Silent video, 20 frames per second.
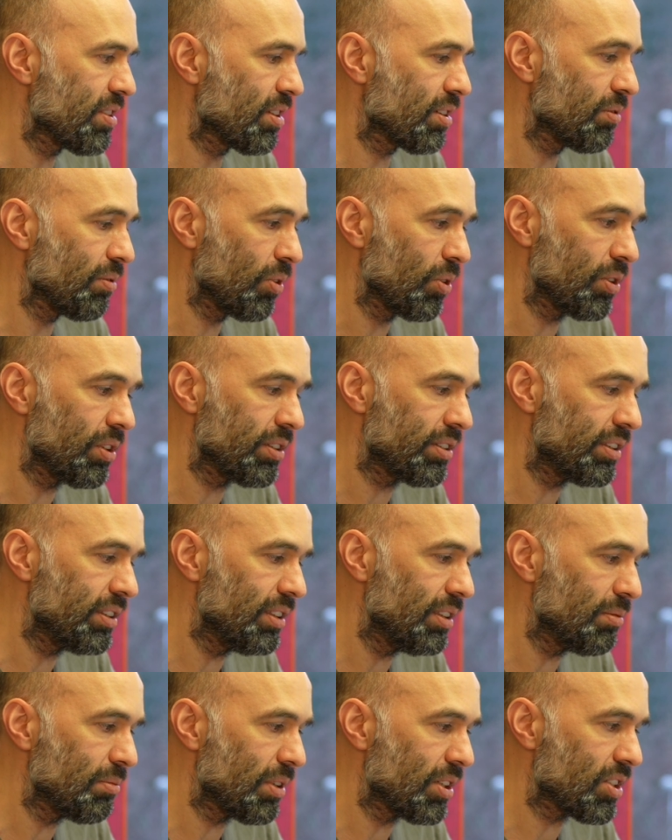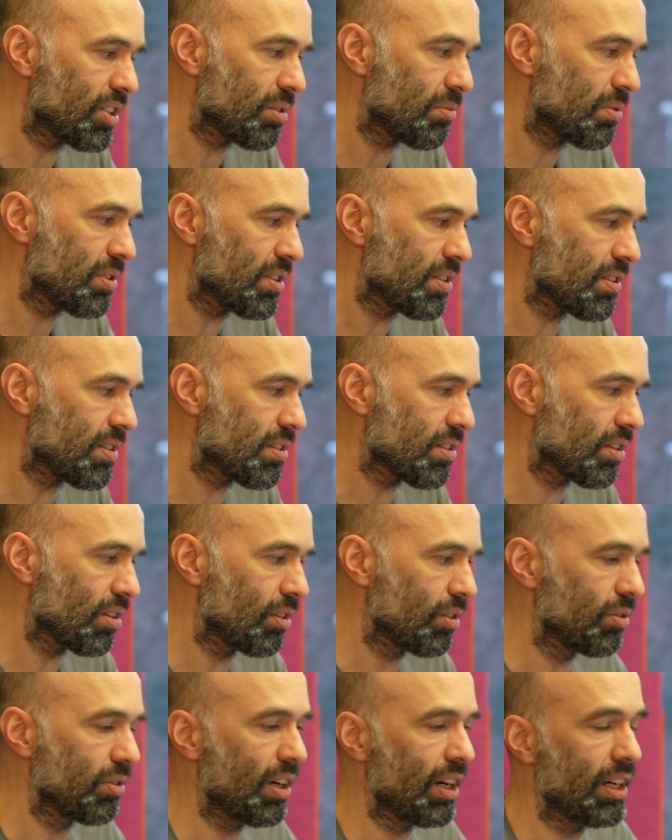quality measurements,
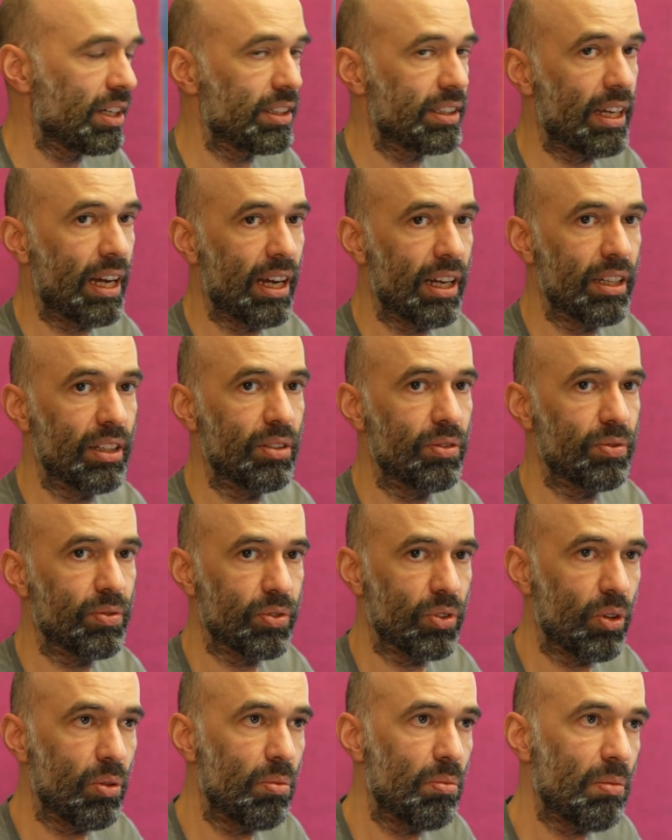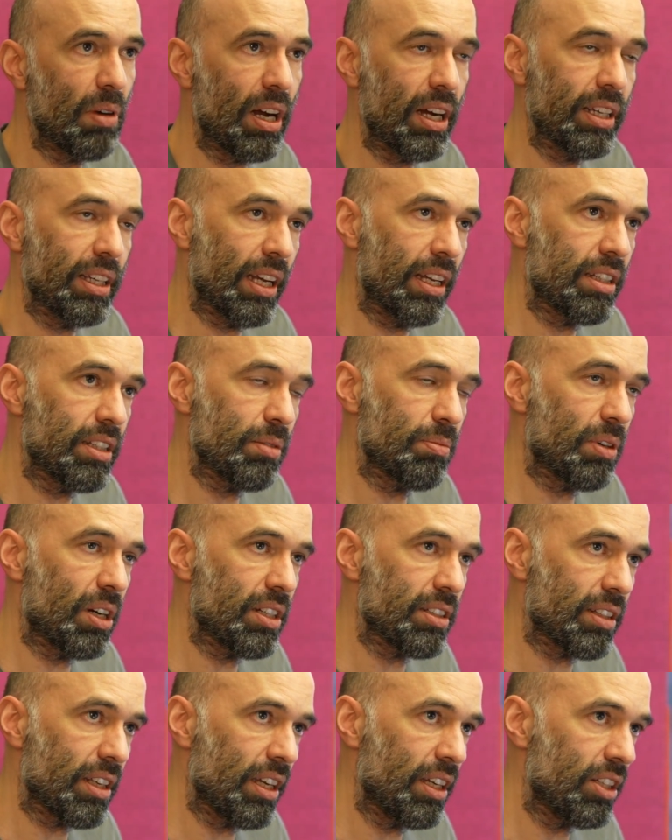so I can, from my
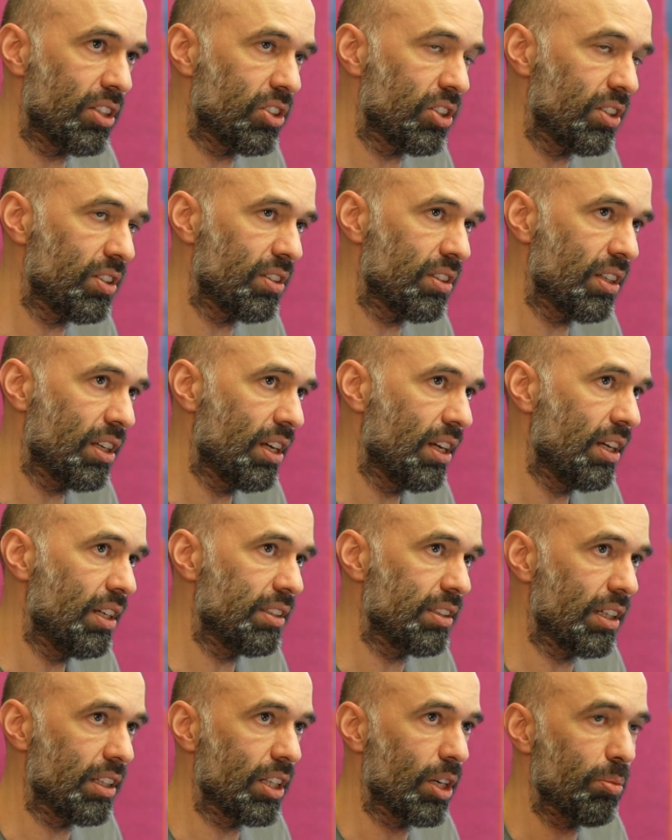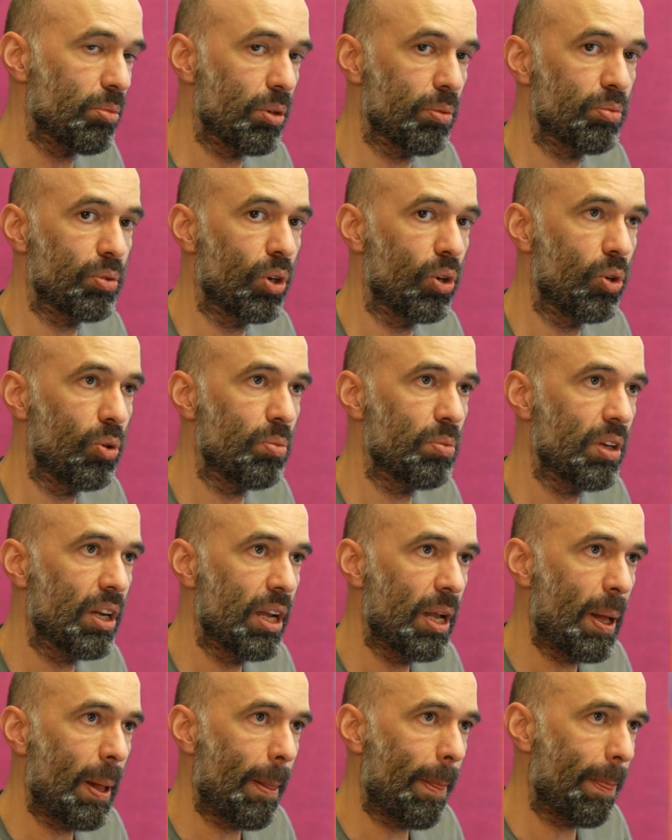enterprise agent, set up a probe
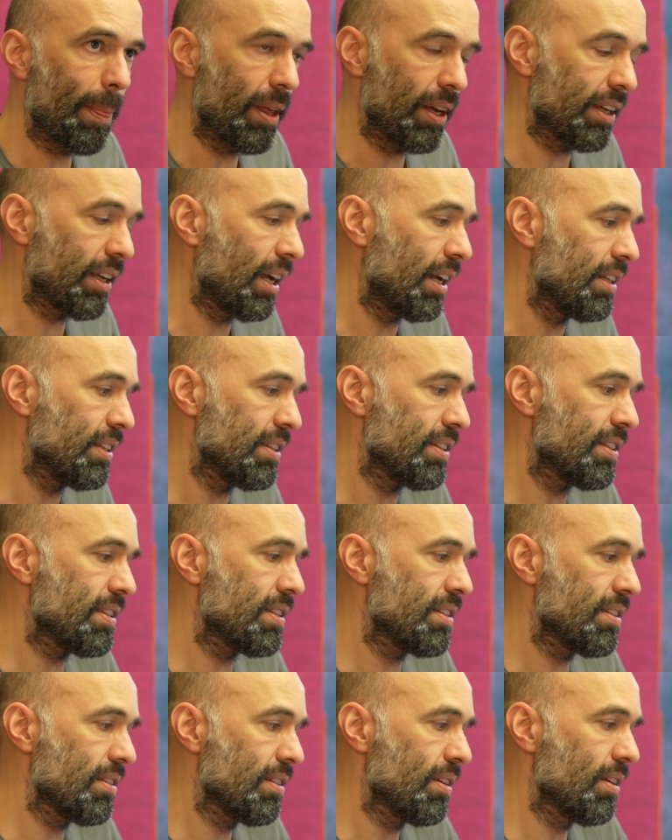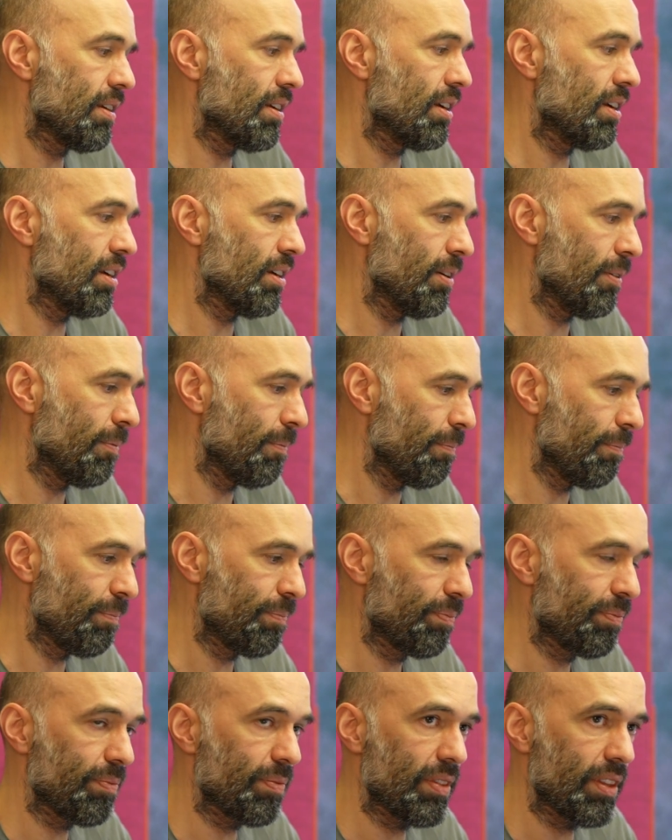against
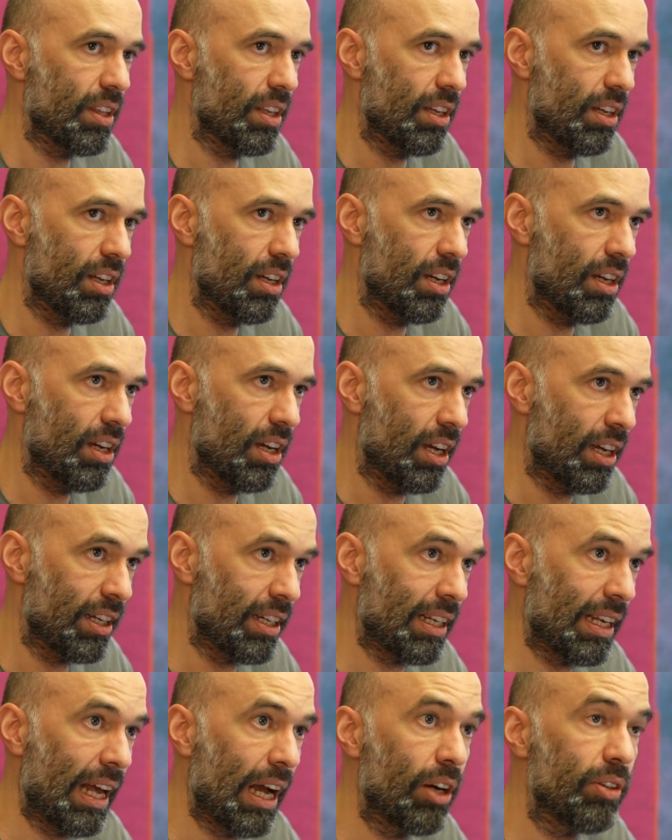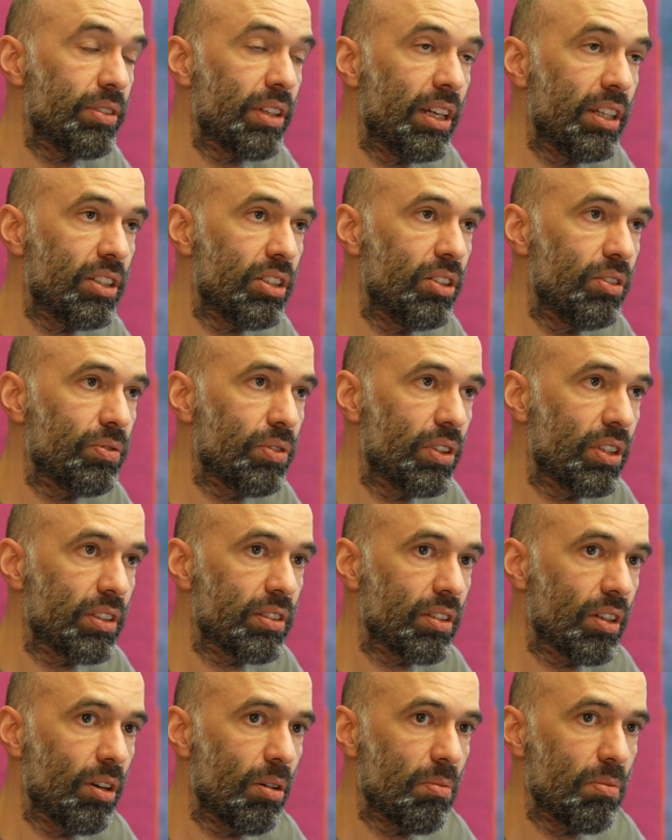a cloud agent, for
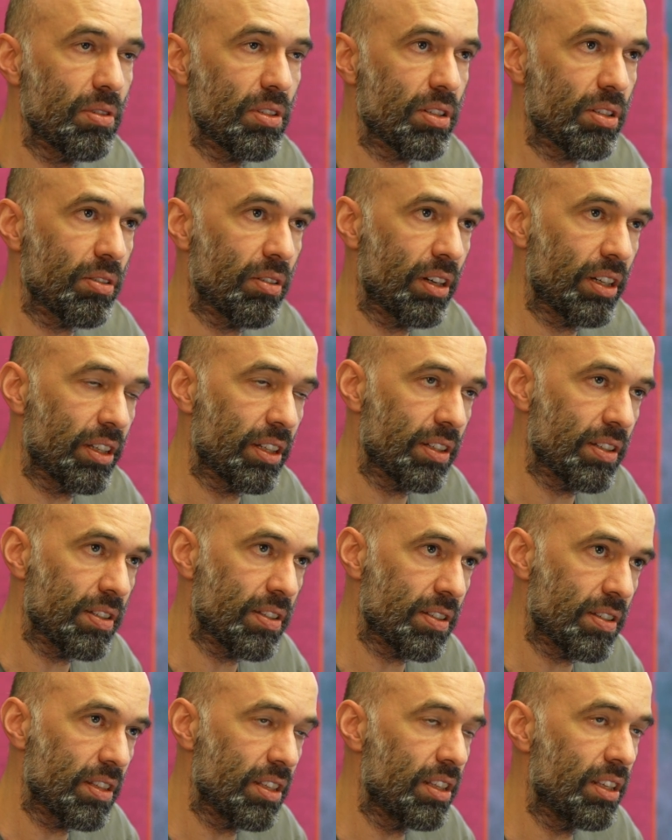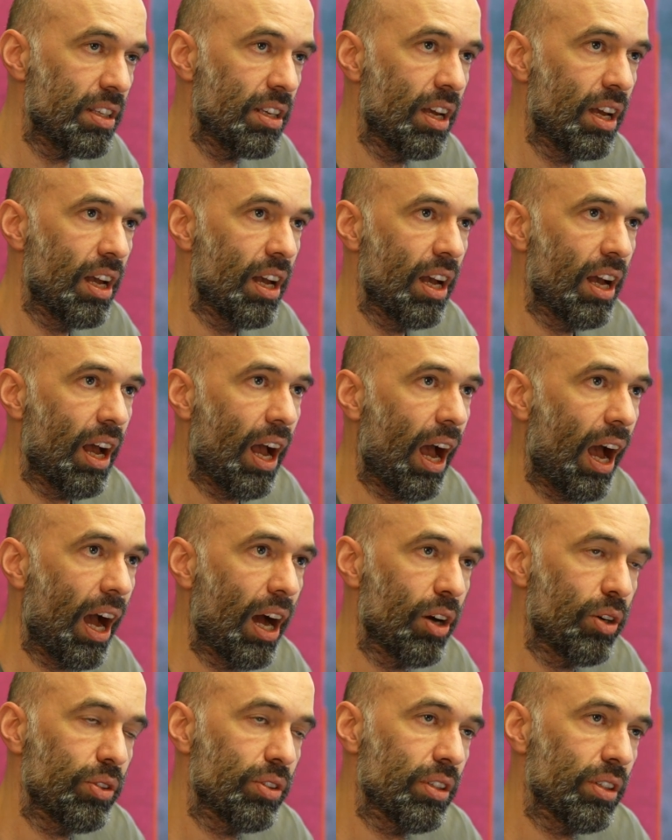example, so I can see
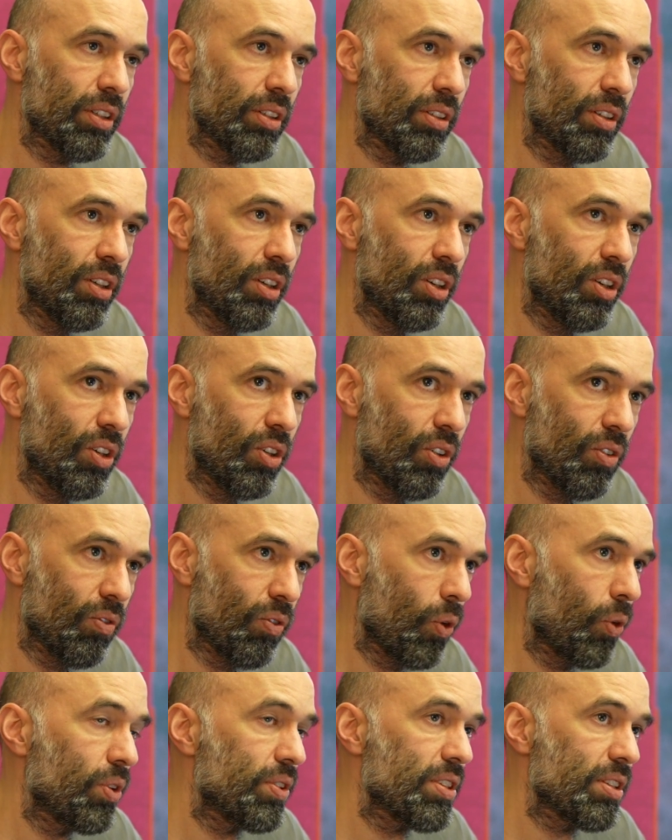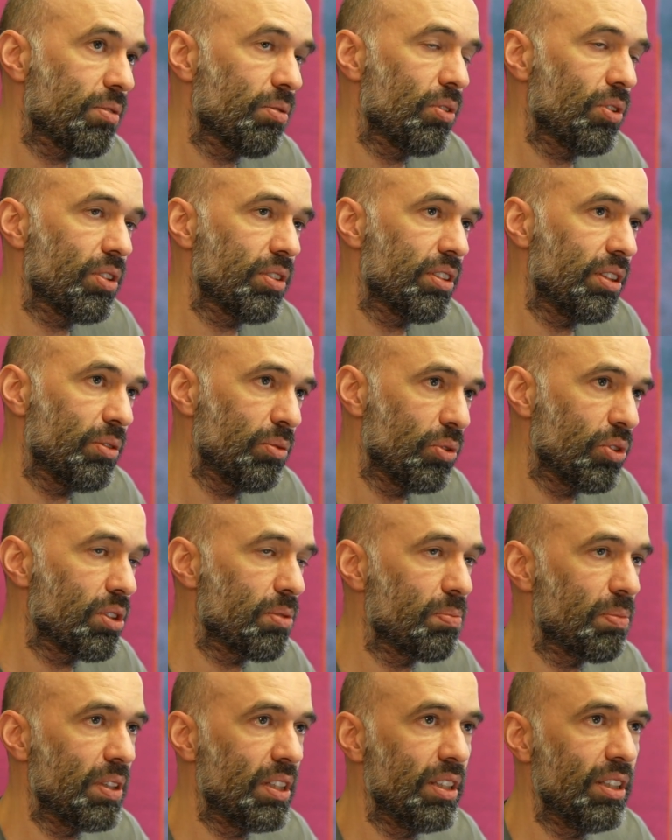how the voice quality
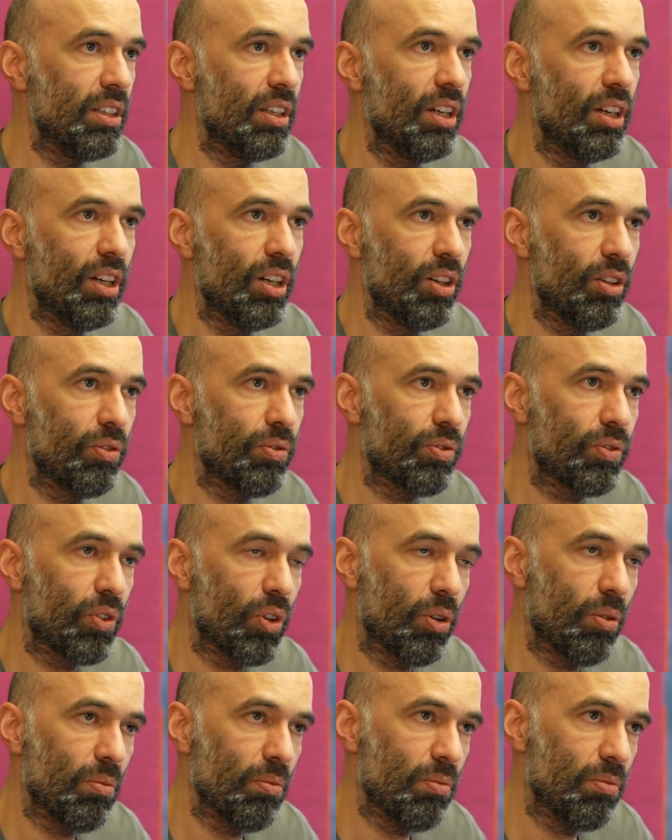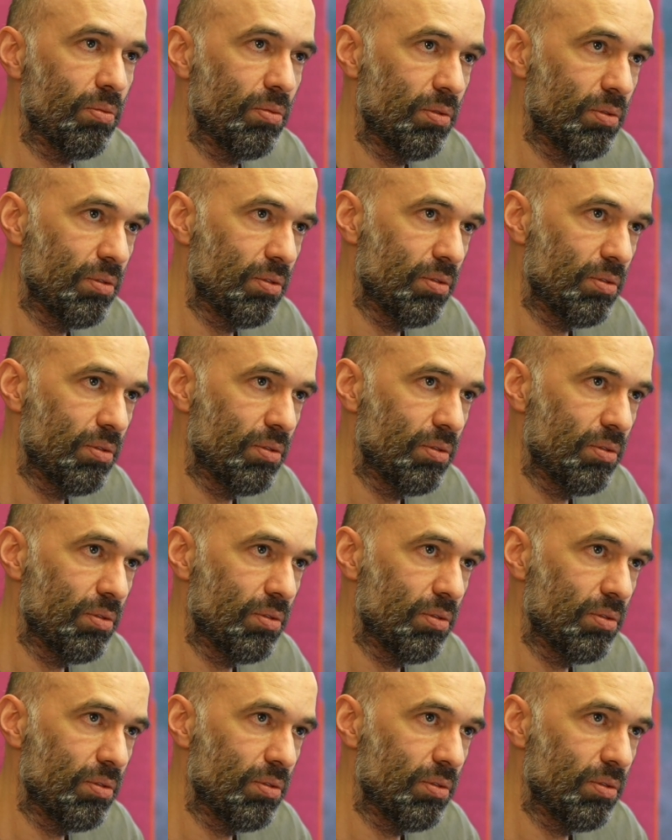would be from